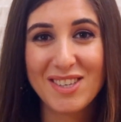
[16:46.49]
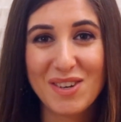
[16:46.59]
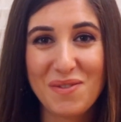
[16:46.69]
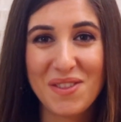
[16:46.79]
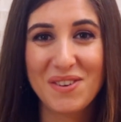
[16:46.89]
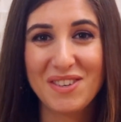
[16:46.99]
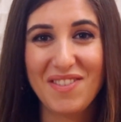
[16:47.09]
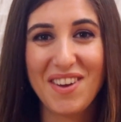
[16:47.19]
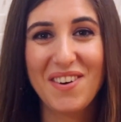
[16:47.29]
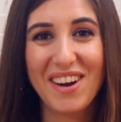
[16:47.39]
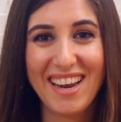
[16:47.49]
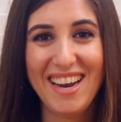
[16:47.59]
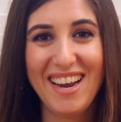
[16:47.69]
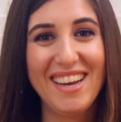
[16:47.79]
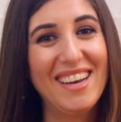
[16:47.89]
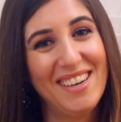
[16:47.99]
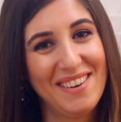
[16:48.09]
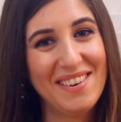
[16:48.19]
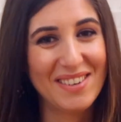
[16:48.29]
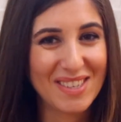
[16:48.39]
So for those of you who are Canadian,
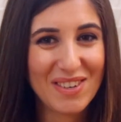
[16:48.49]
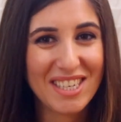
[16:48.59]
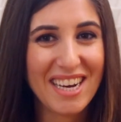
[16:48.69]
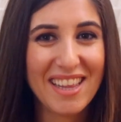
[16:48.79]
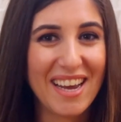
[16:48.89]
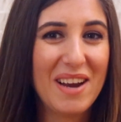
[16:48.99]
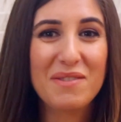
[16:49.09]
you know Swiss Chalet.